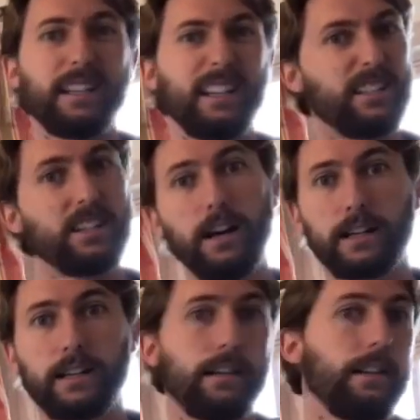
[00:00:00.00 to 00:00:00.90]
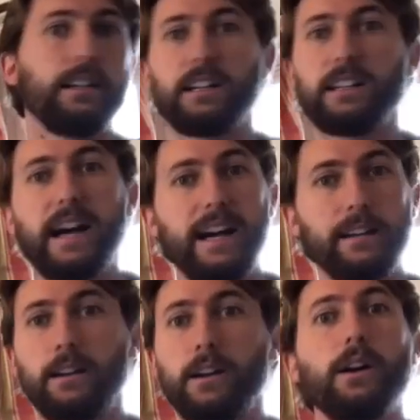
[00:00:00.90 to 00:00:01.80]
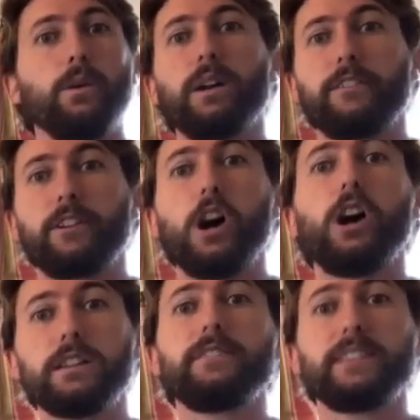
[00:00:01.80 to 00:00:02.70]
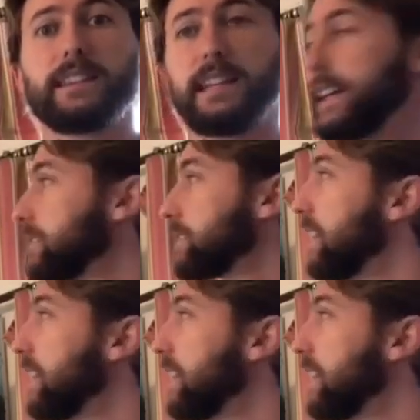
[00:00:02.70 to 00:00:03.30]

a dog, a lion, whatever, all living things